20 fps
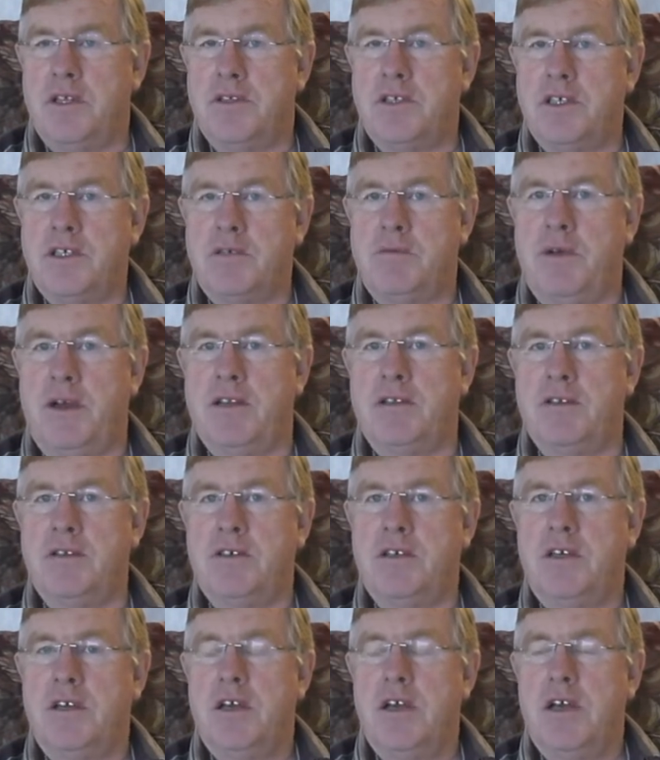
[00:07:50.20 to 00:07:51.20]
6
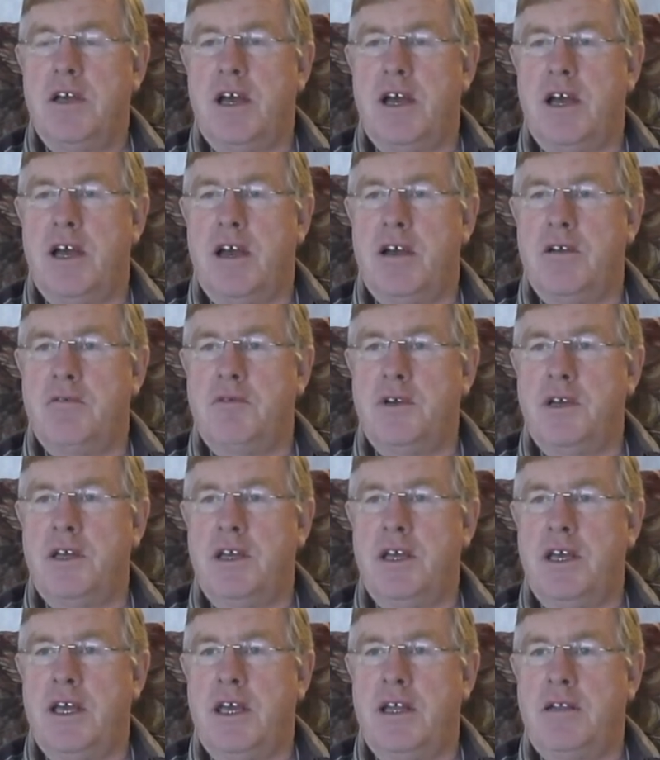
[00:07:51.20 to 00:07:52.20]
months
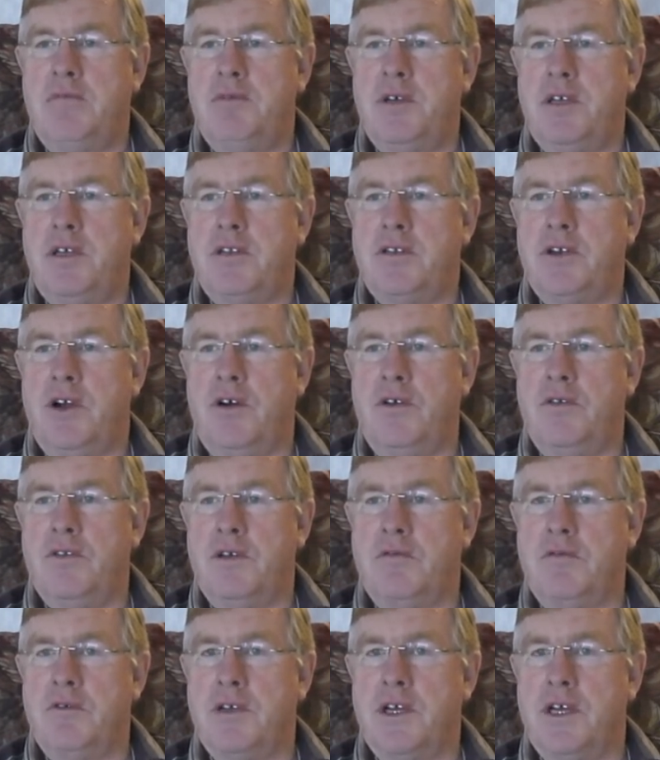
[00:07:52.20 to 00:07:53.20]
we had been told
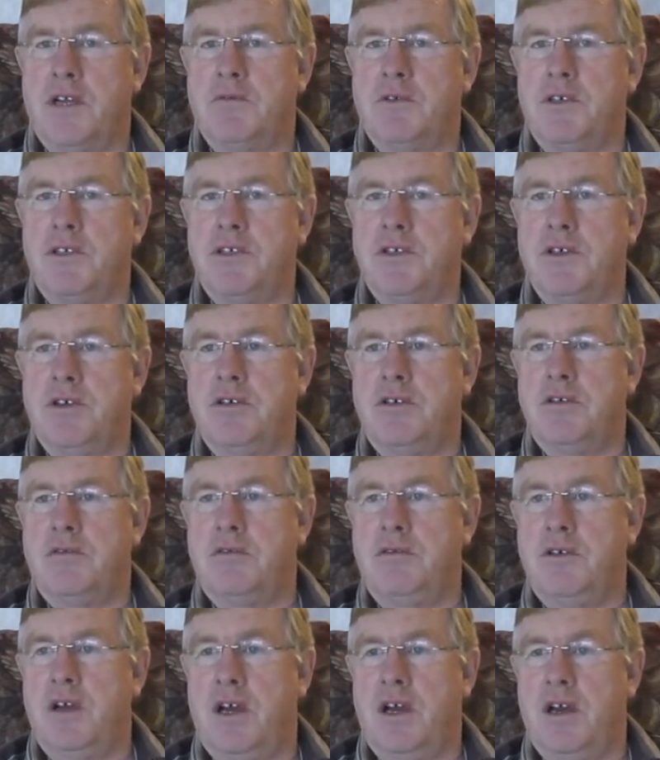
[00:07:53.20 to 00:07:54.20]
that we were going to be sued
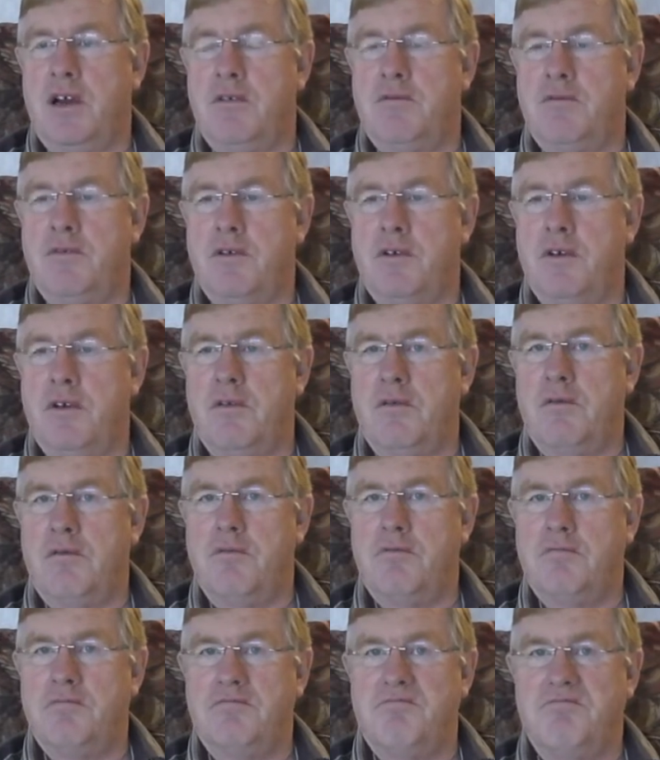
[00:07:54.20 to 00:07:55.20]
for
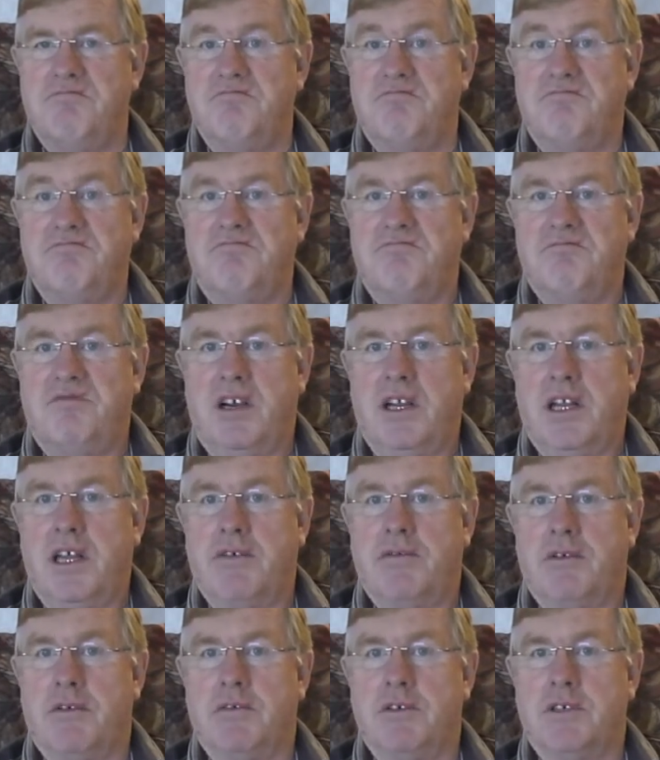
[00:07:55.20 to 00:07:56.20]

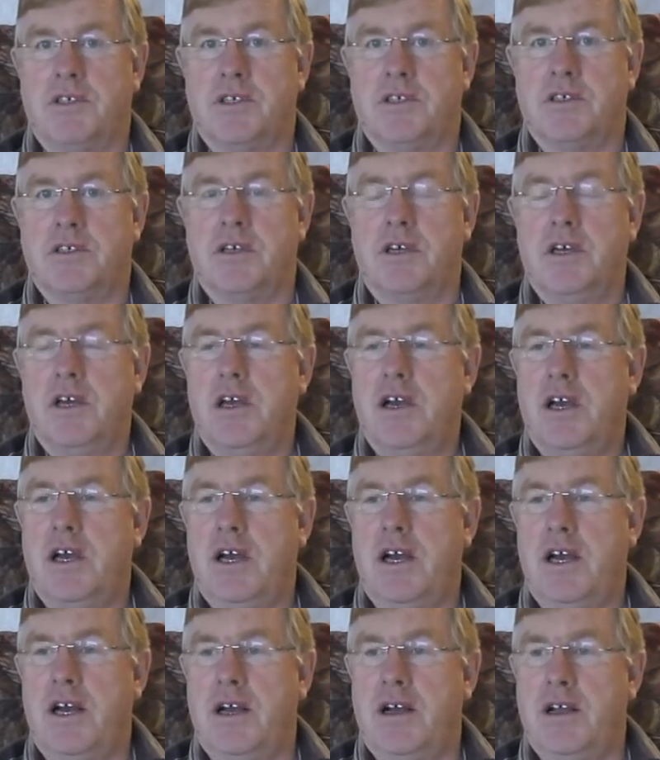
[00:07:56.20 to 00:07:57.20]
whatever. It was just
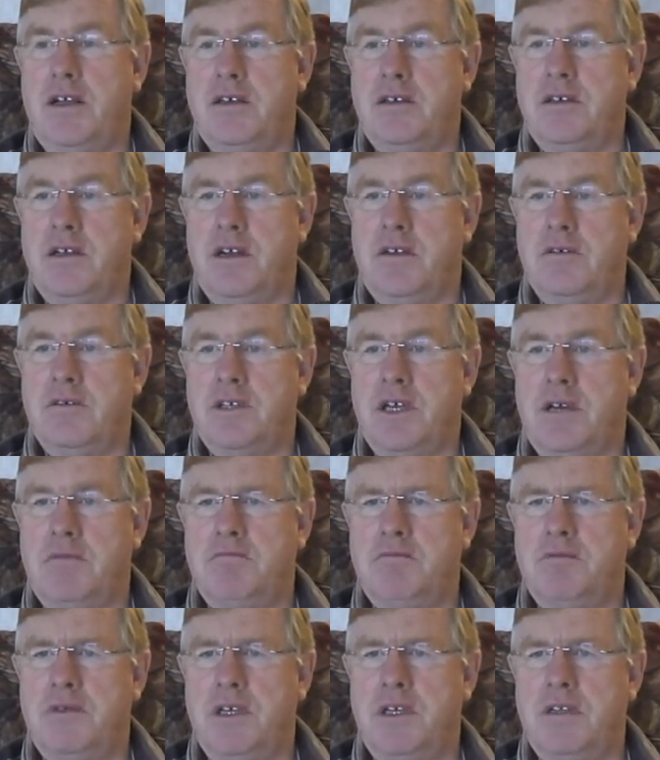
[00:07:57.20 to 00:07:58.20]
you know,
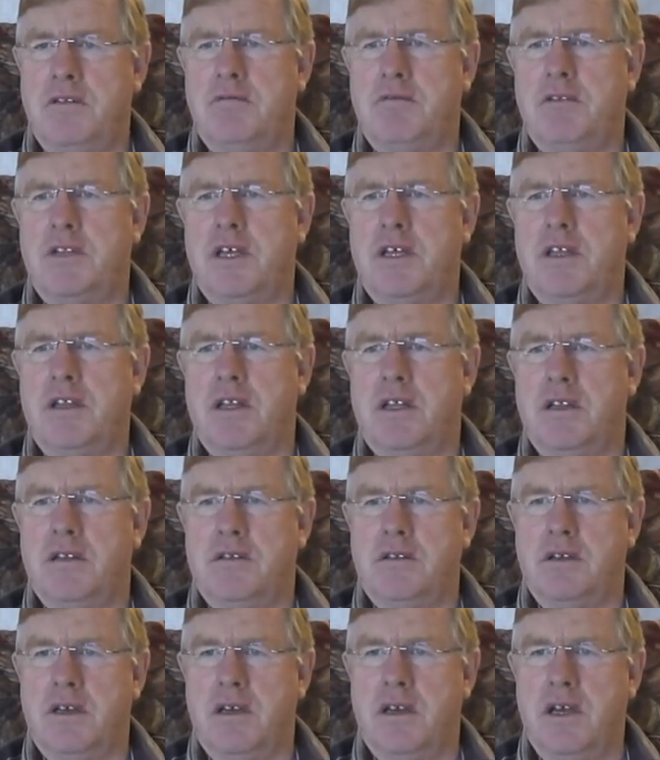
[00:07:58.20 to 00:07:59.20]
some hidden thing
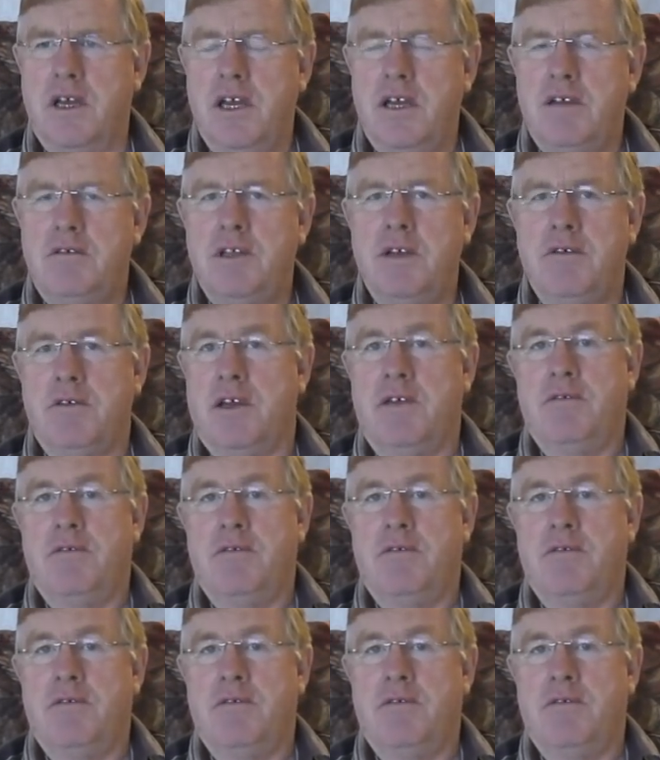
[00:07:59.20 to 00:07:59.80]
that never